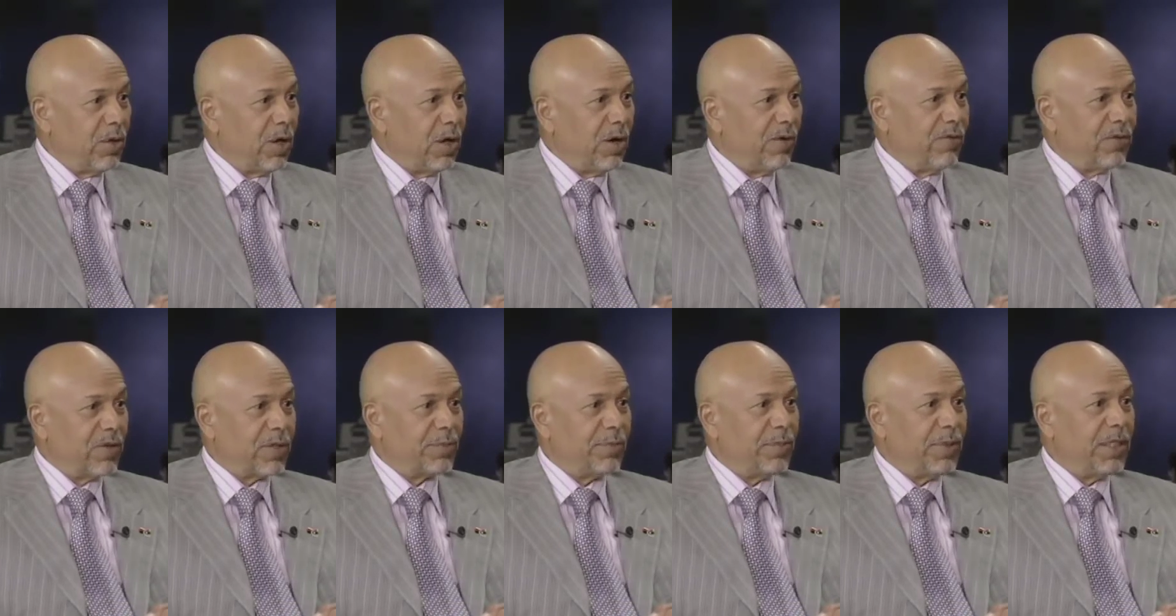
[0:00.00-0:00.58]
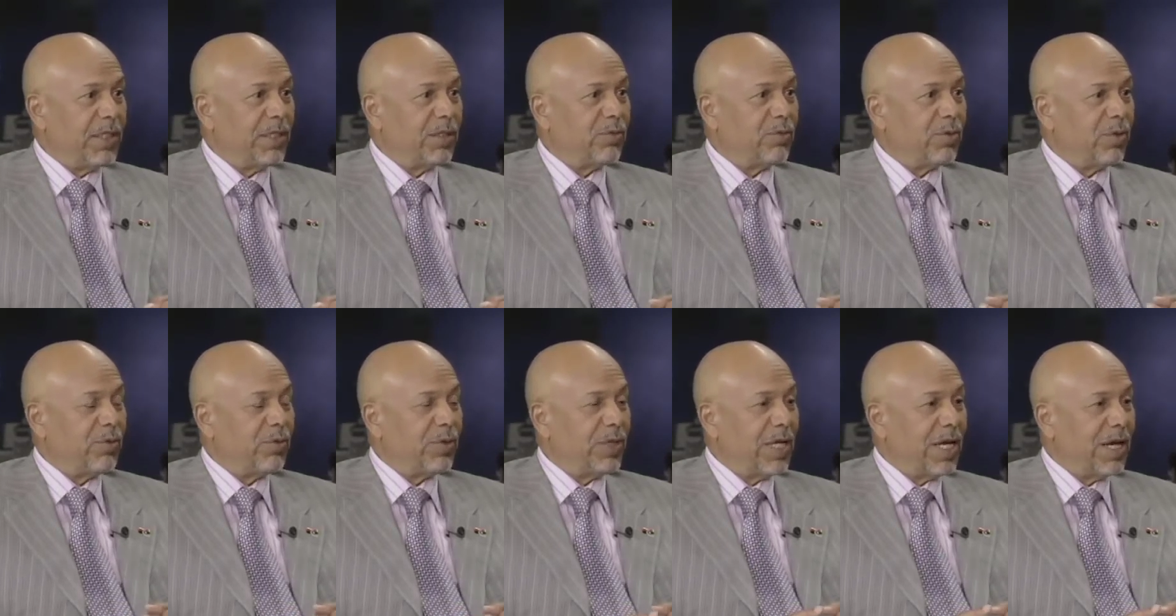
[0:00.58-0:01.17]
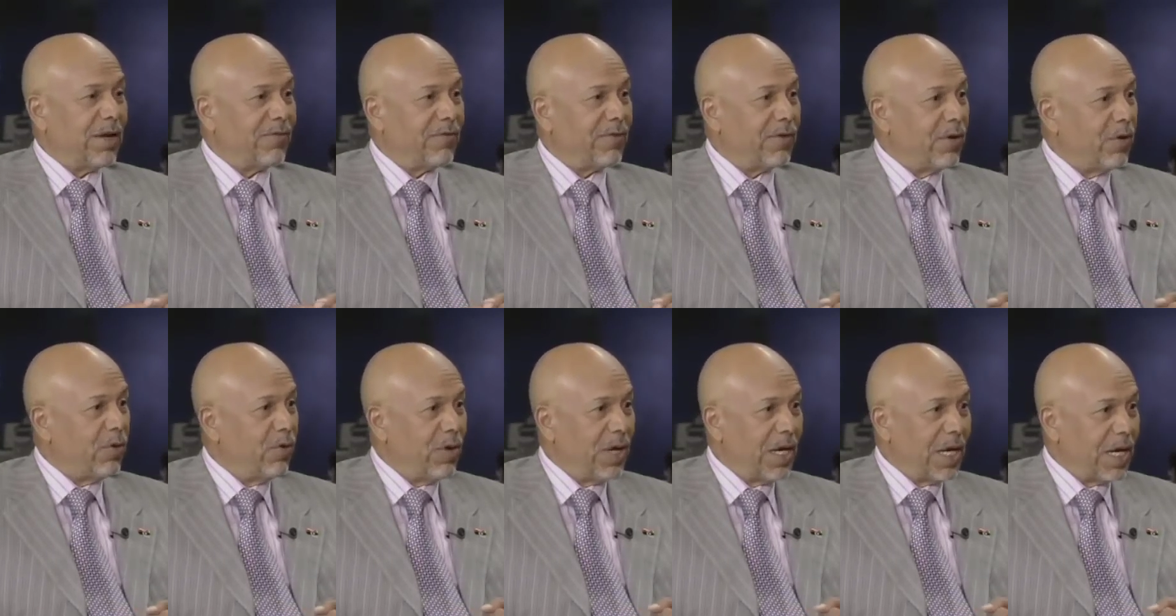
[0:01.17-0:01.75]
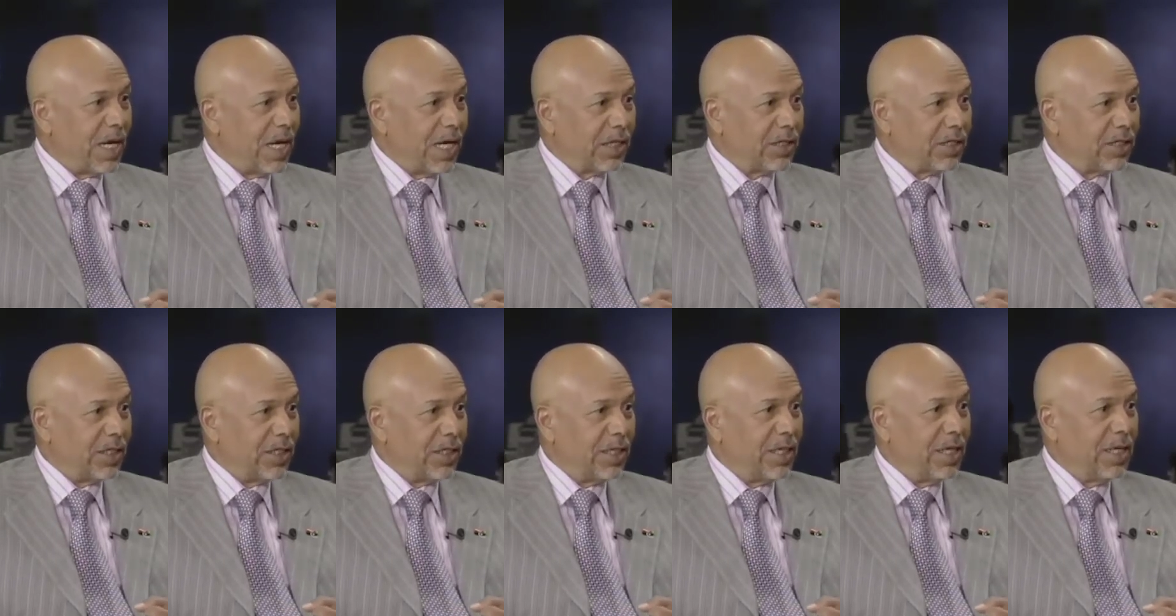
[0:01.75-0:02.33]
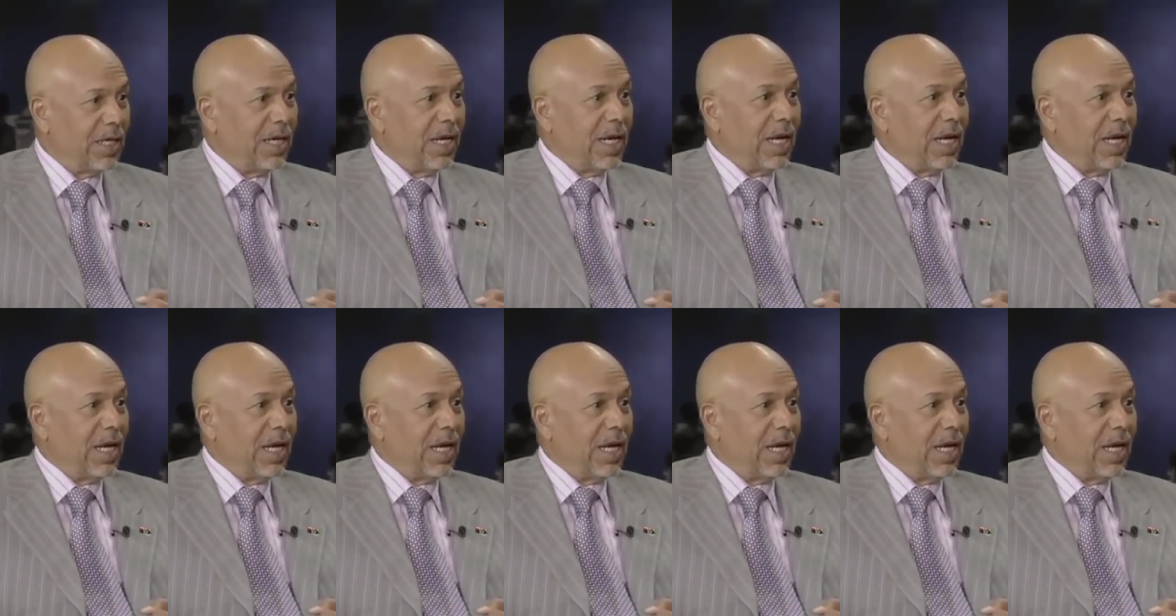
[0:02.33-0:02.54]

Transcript: of speech, we will have no election